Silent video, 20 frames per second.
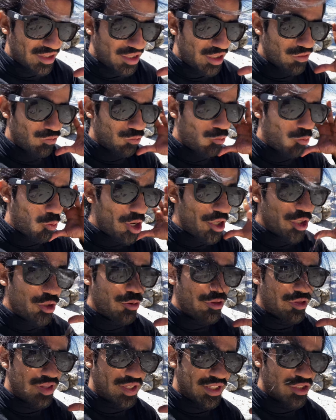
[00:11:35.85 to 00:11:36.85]
of what you
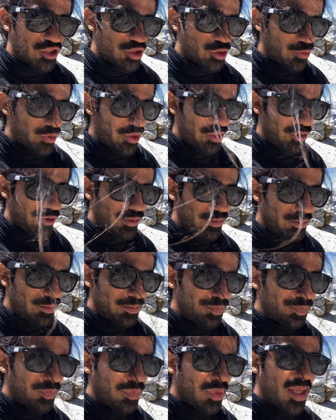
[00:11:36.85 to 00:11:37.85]
think is real
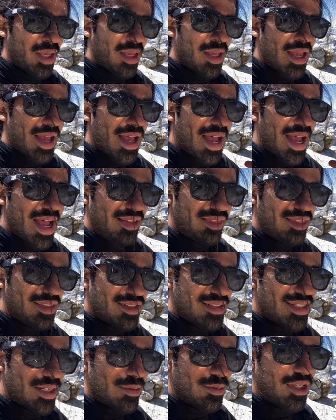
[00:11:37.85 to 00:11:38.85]
at the
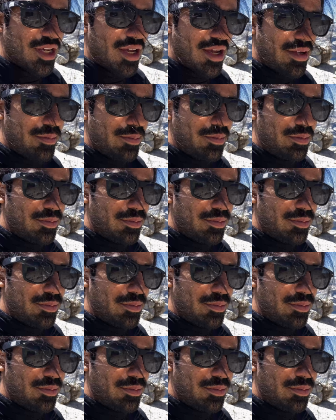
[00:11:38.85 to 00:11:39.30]
same time,